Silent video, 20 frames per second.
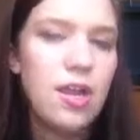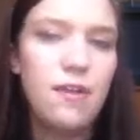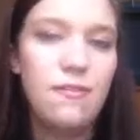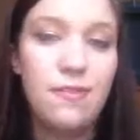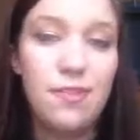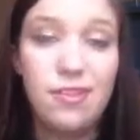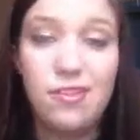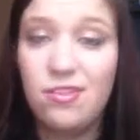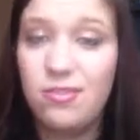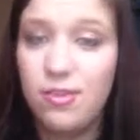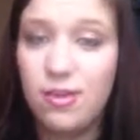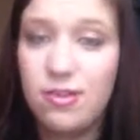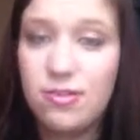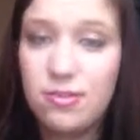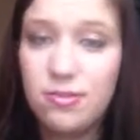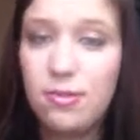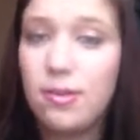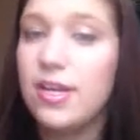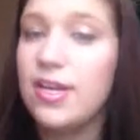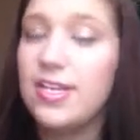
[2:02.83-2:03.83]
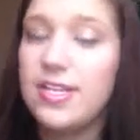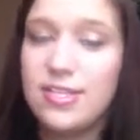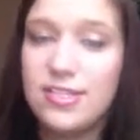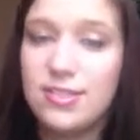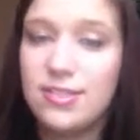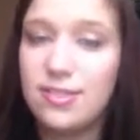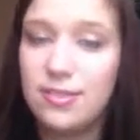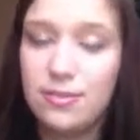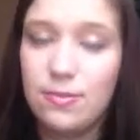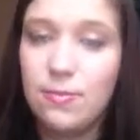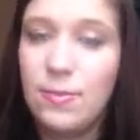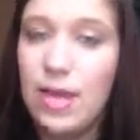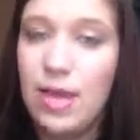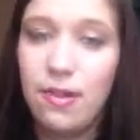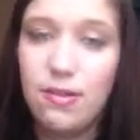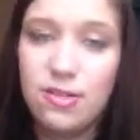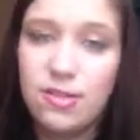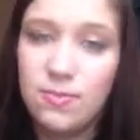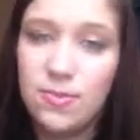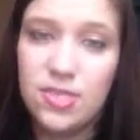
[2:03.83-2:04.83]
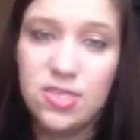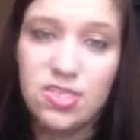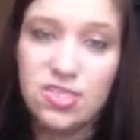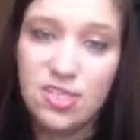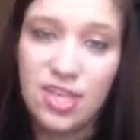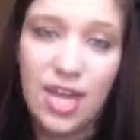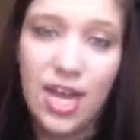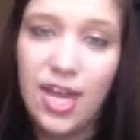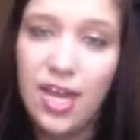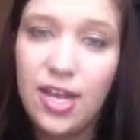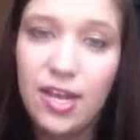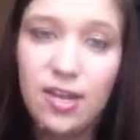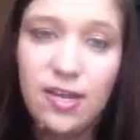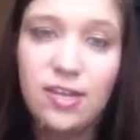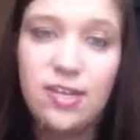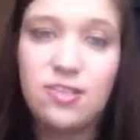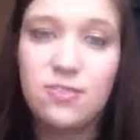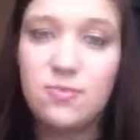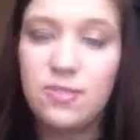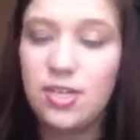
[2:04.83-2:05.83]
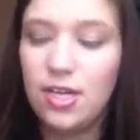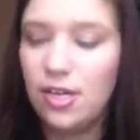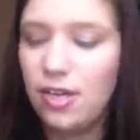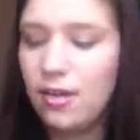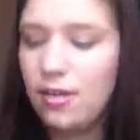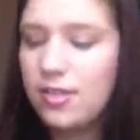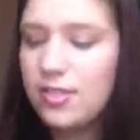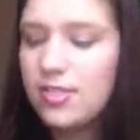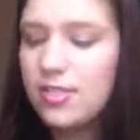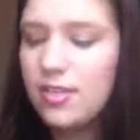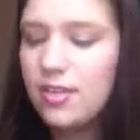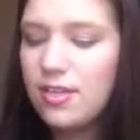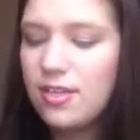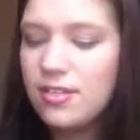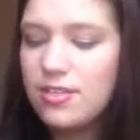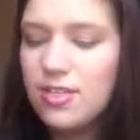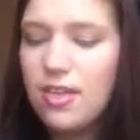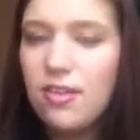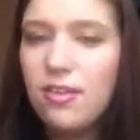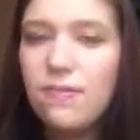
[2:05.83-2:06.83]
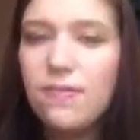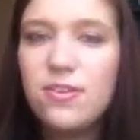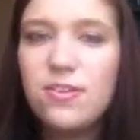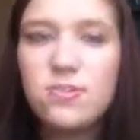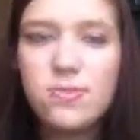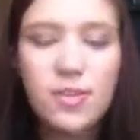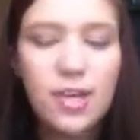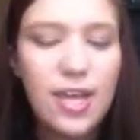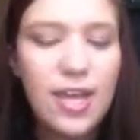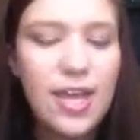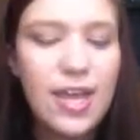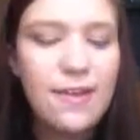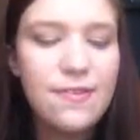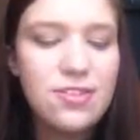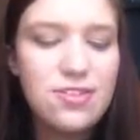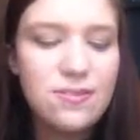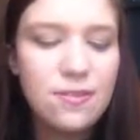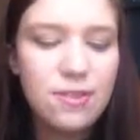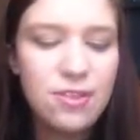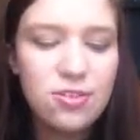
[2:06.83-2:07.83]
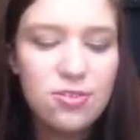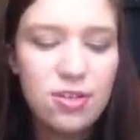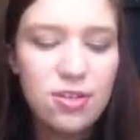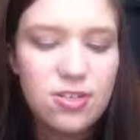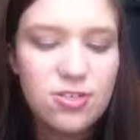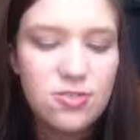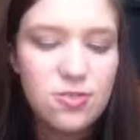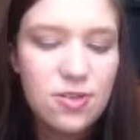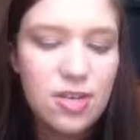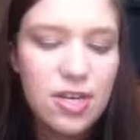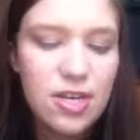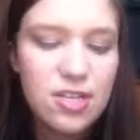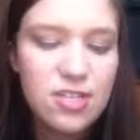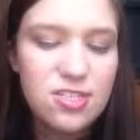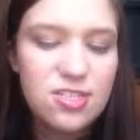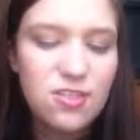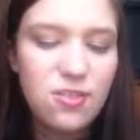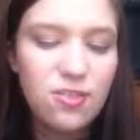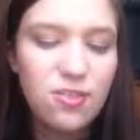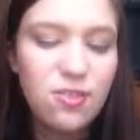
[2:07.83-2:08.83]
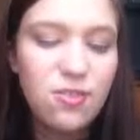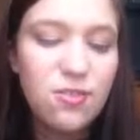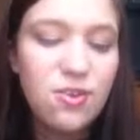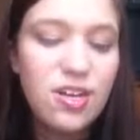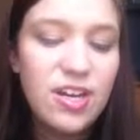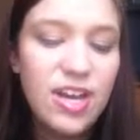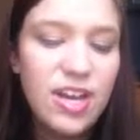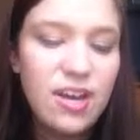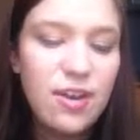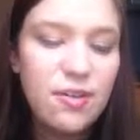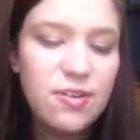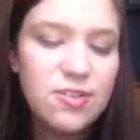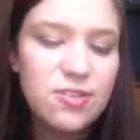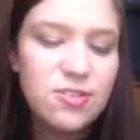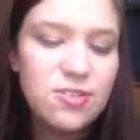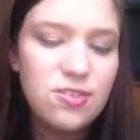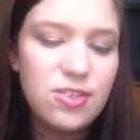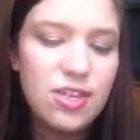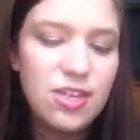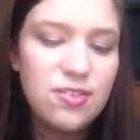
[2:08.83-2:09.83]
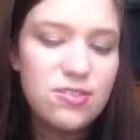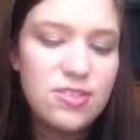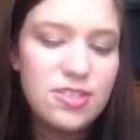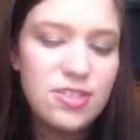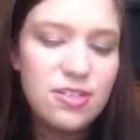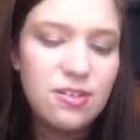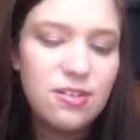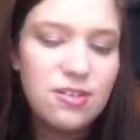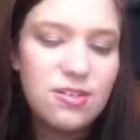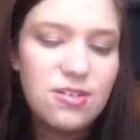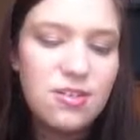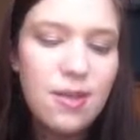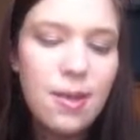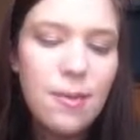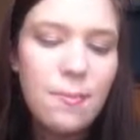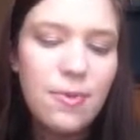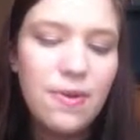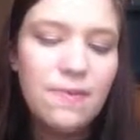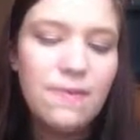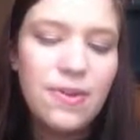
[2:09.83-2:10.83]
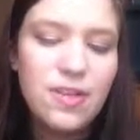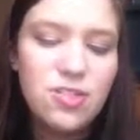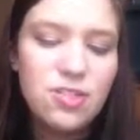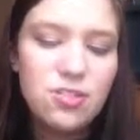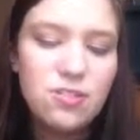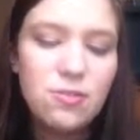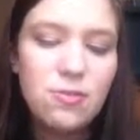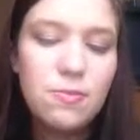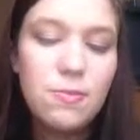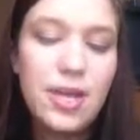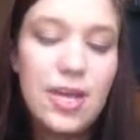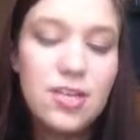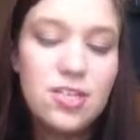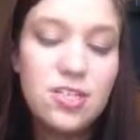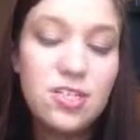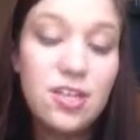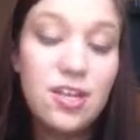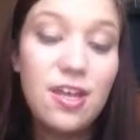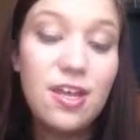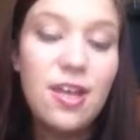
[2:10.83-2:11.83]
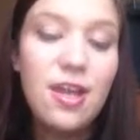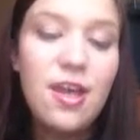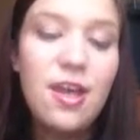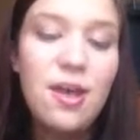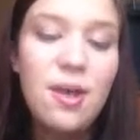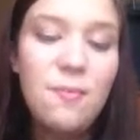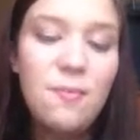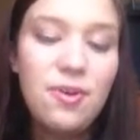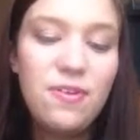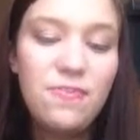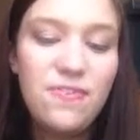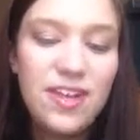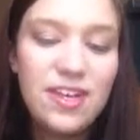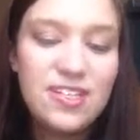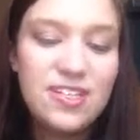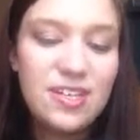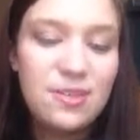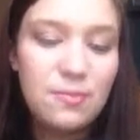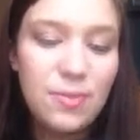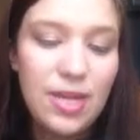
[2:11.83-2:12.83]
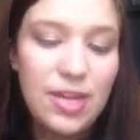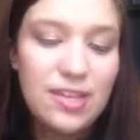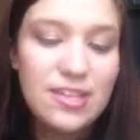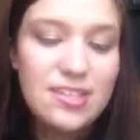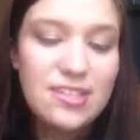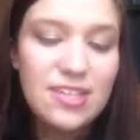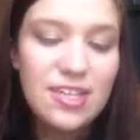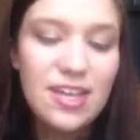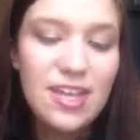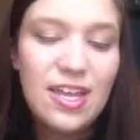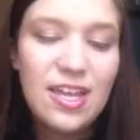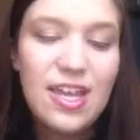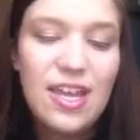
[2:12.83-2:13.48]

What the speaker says: Even though the drugstore is about as much as a high-end, it's ridiculous. So the first one I have is from the drugstore, and it's the L'Oreal Studio Secrets Professional Magic Perfecting Base.